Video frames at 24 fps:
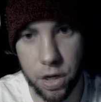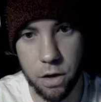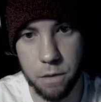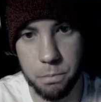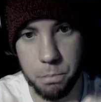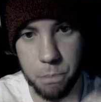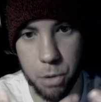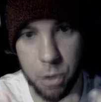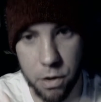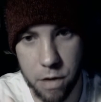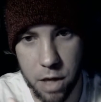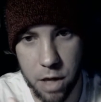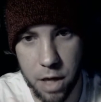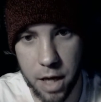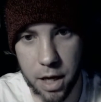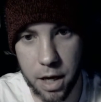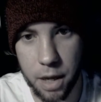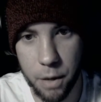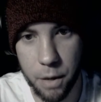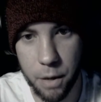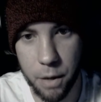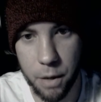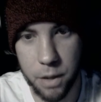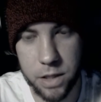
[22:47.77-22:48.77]
and on
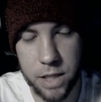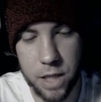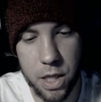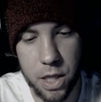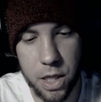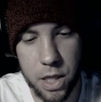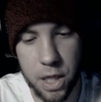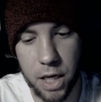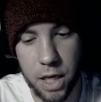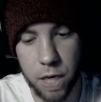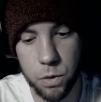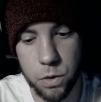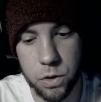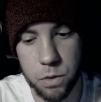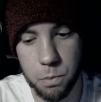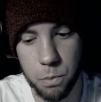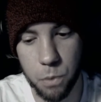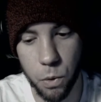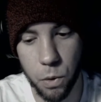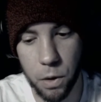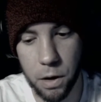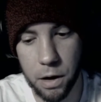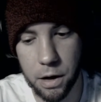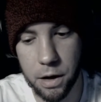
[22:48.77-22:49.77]
birthing, whereas I think it was
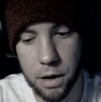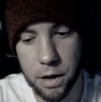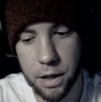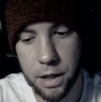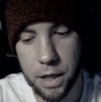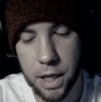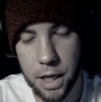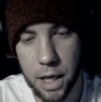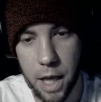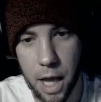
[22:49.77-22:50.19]
more